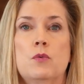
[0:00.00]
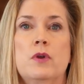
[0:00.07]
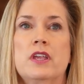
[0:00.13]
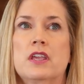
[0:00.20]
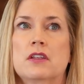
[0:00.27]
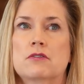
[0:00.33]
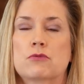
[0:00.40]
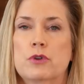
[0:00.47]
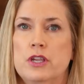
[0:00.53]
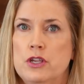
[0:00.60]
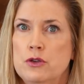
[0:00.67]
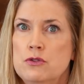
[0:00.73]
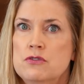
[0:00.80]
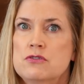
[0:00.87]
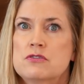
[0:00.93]
We can
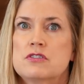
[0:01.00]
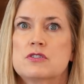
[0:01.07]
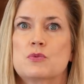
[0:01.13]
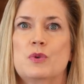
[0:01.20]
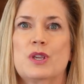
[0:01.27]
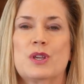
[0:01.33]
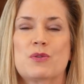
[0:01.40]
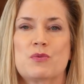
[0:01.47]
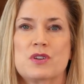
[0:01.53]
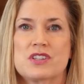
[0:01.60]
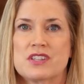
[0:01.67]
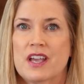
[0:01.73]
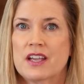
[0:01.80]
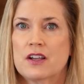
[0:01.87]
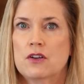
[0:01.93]
reuse, we can
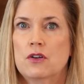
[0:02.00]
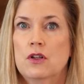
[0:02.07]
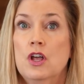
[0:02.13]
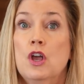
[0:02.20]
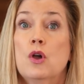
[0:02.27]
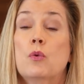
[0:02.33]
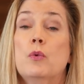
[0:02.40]
recycle,